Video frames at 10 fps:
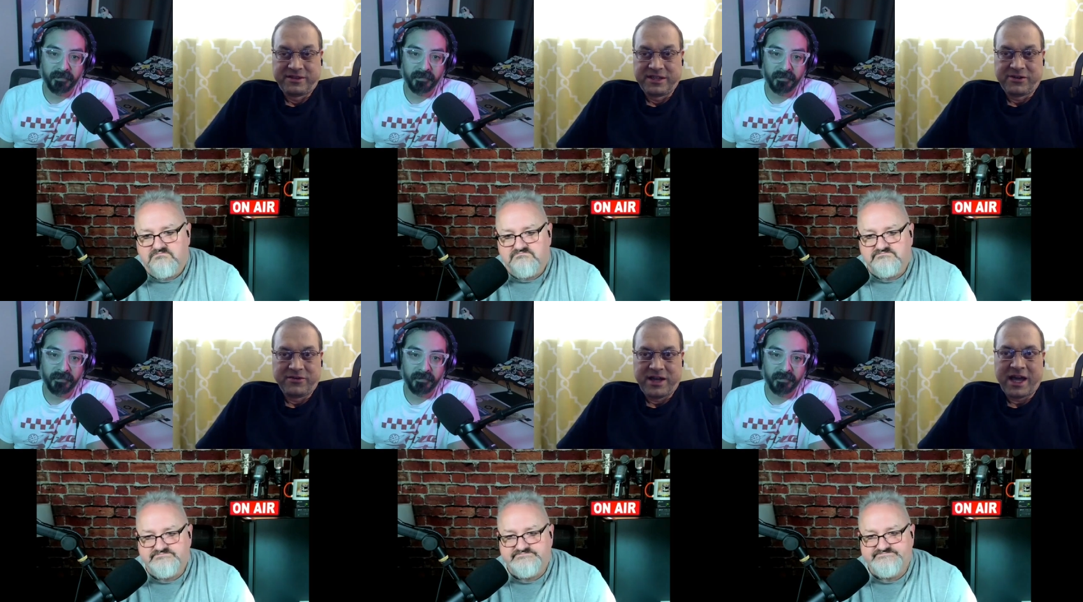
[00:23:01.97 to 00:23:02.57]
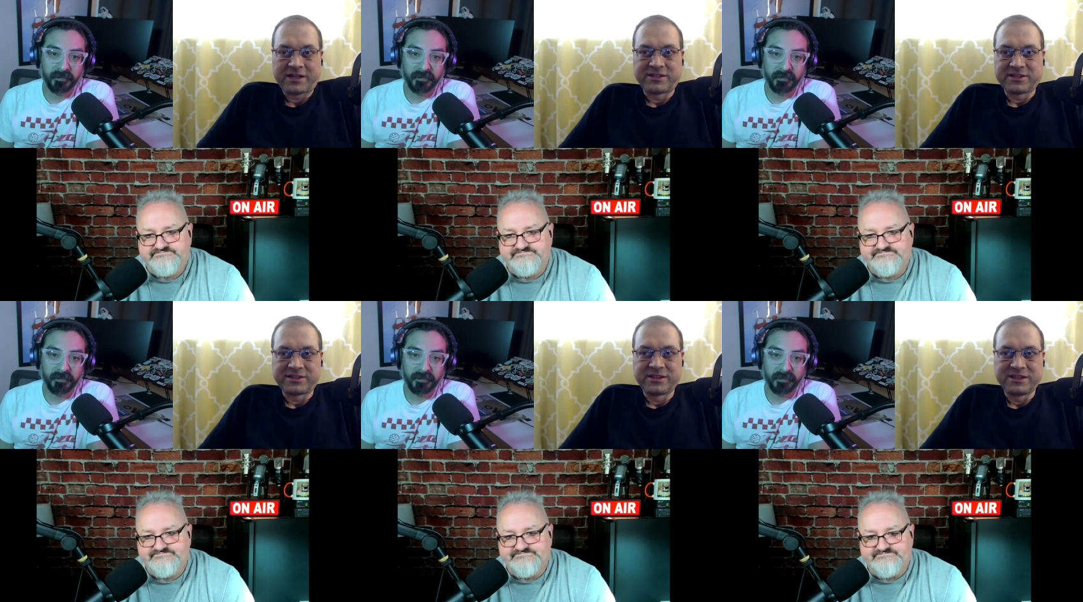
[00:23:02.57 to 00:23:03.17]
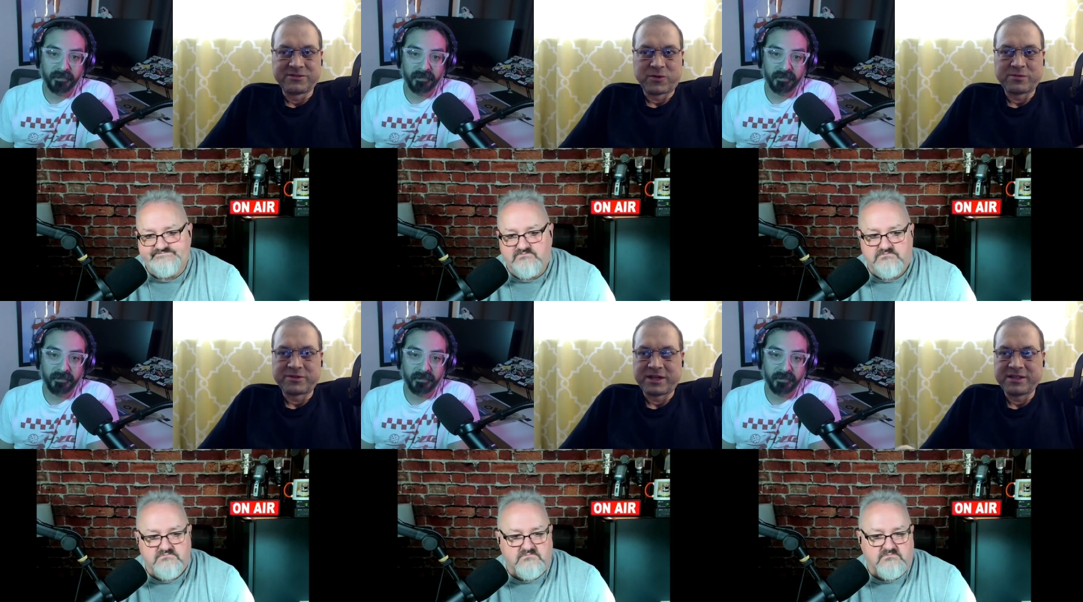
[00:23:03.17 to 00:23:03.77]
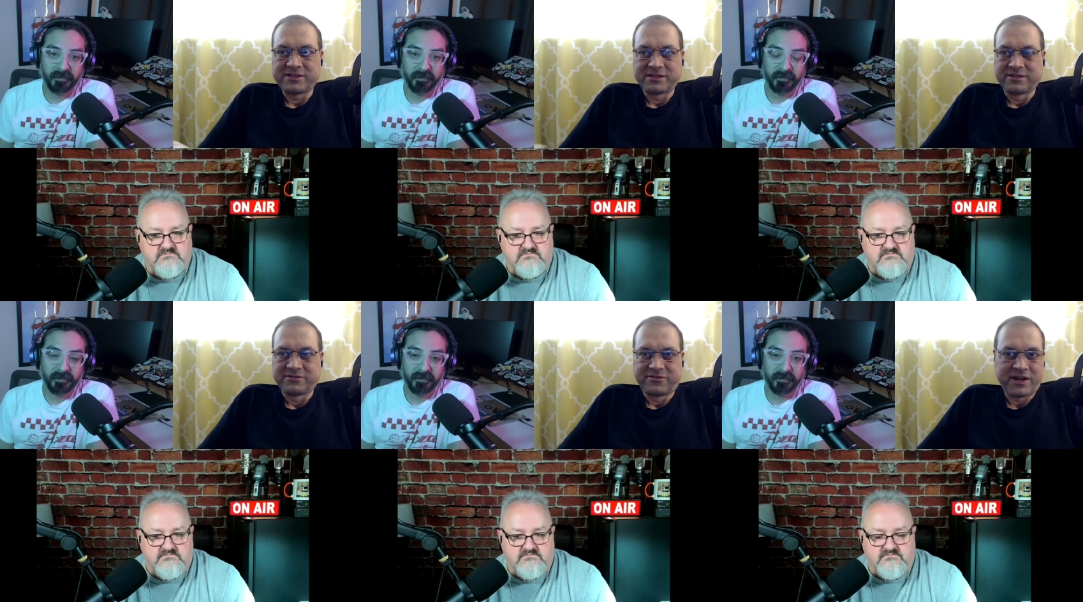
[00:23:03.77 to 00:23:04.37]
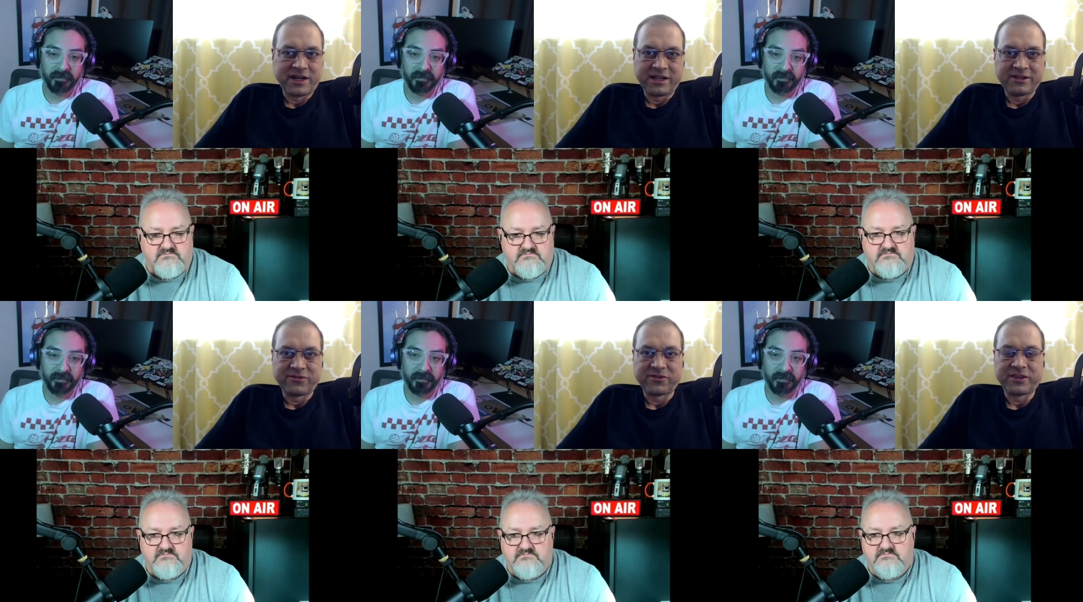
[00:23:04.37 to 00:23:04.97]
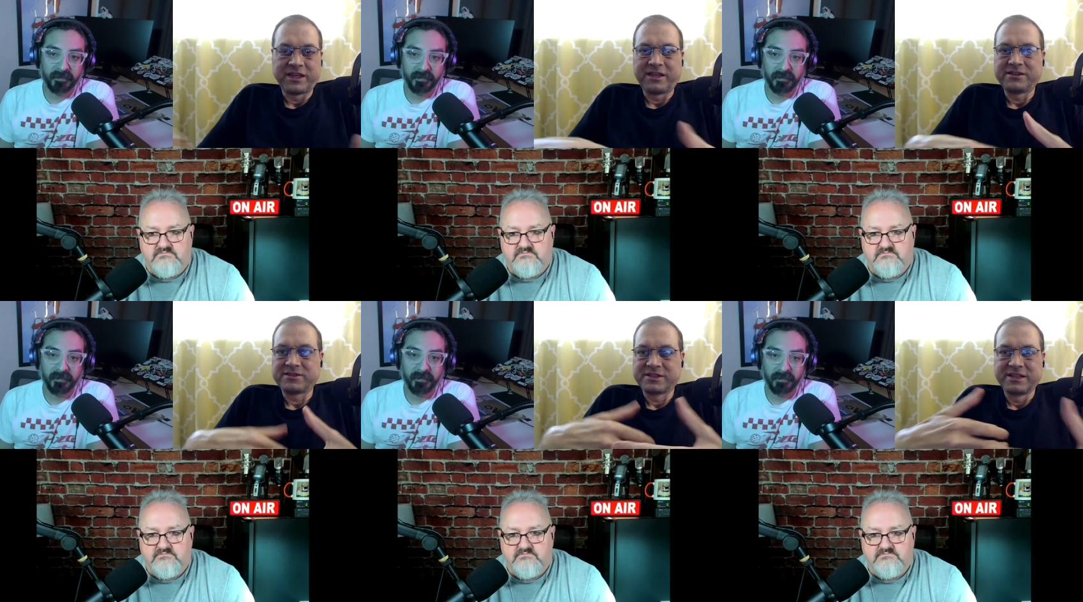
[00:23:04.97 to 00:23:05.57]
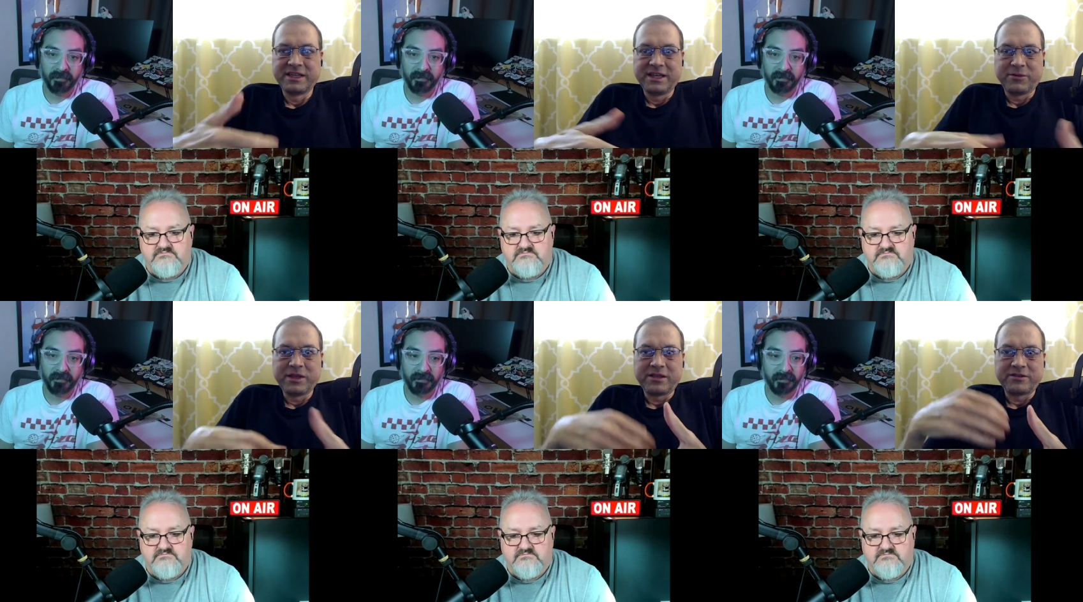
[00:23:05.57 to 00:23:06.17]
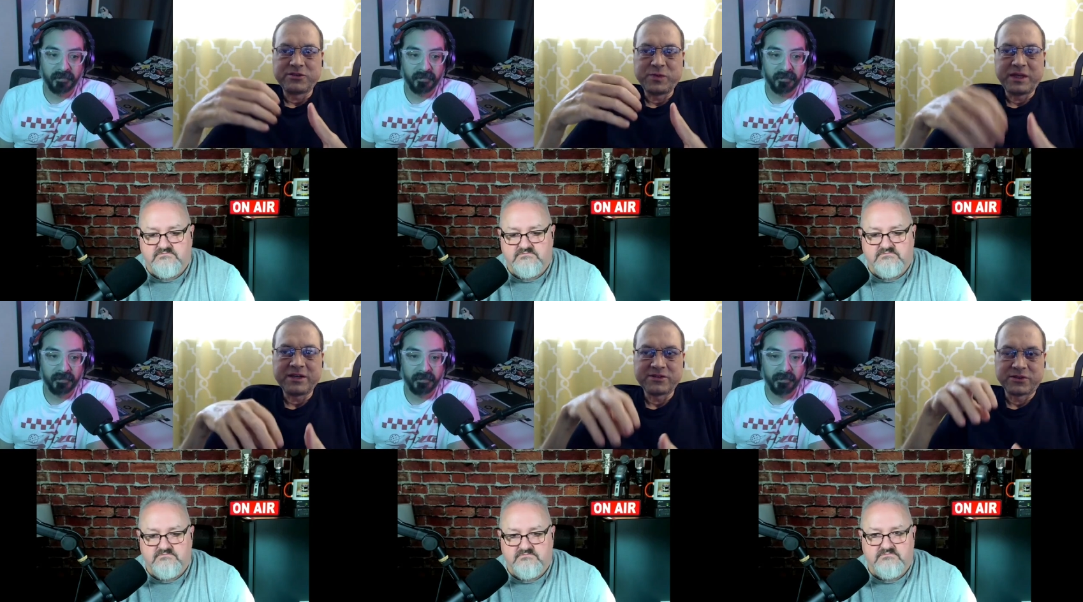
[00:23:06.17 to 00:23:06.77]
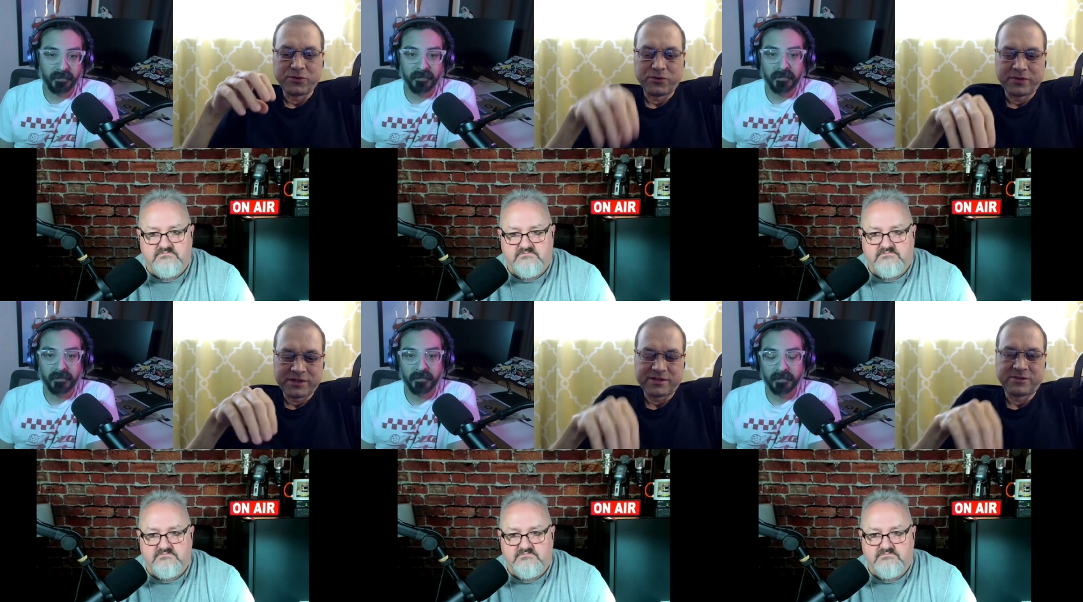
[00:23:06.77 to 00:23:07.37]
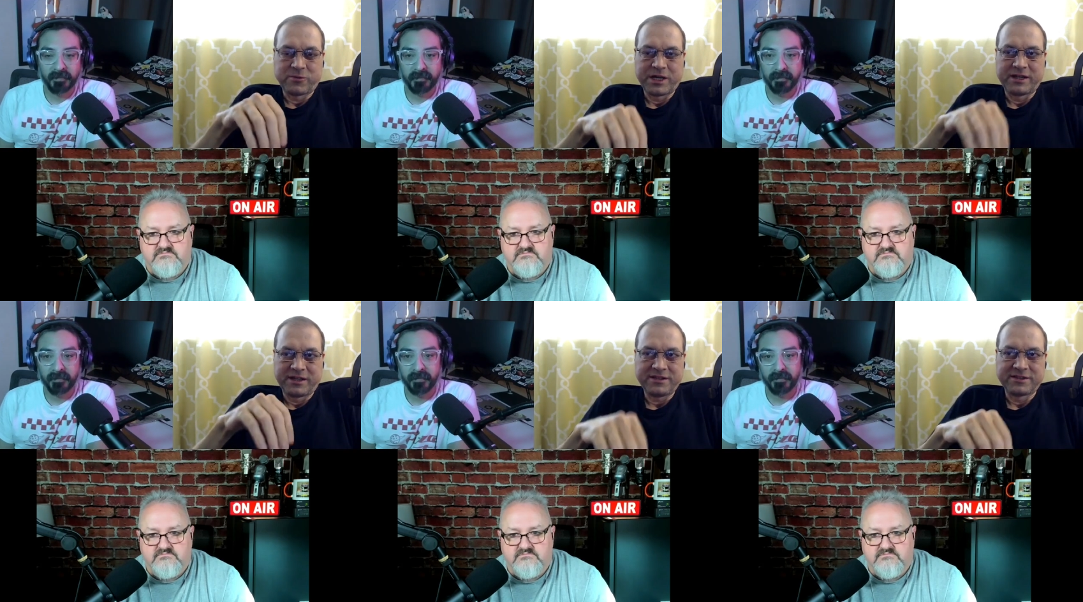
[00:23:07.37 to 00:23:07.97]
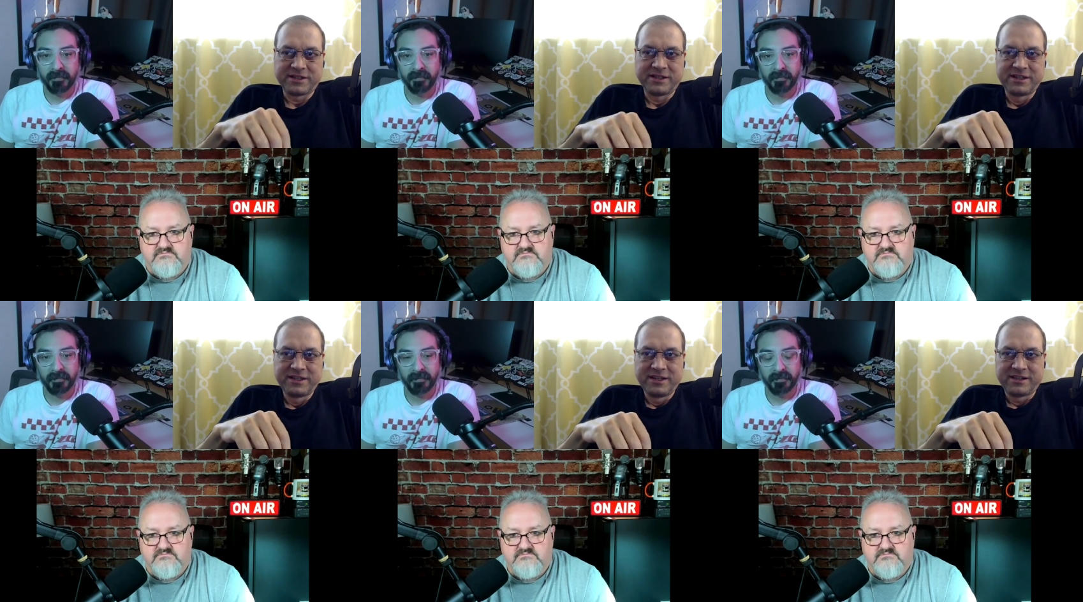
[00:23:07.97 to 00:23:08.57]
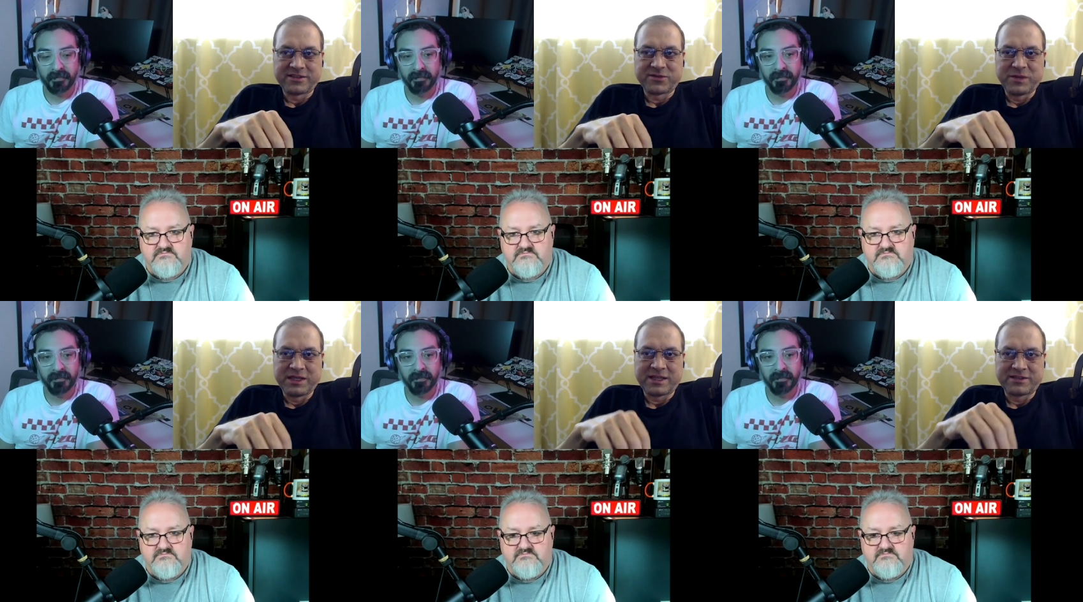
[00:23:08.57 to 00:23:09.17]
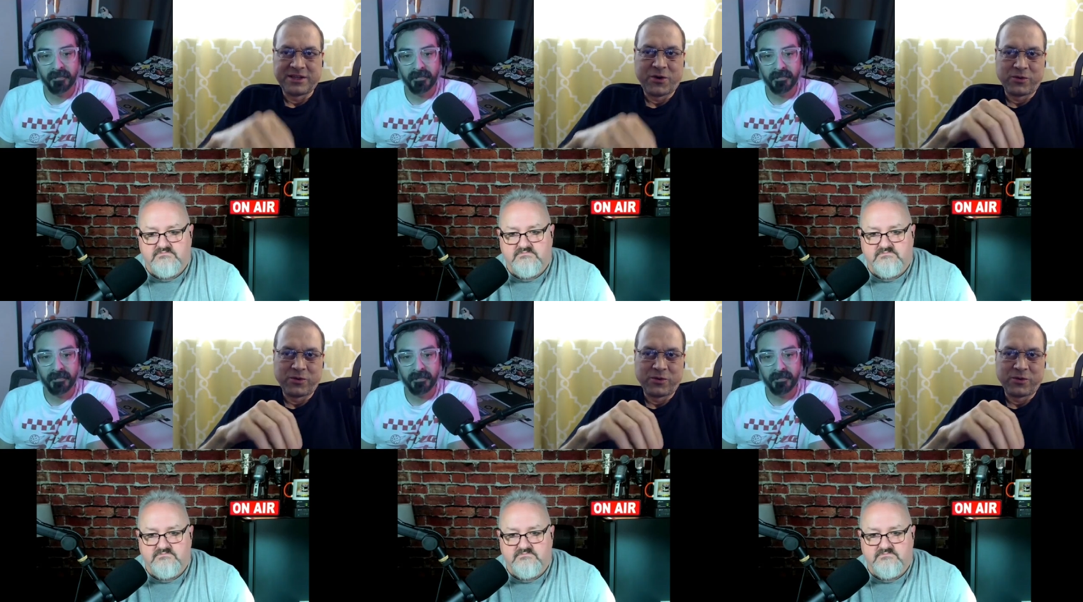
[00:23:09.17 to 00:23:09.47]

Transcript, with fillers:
Speaker 1: you know, access to these websites and finding different things. And I mean, just because Google does it the way it does it doesn't mean that's the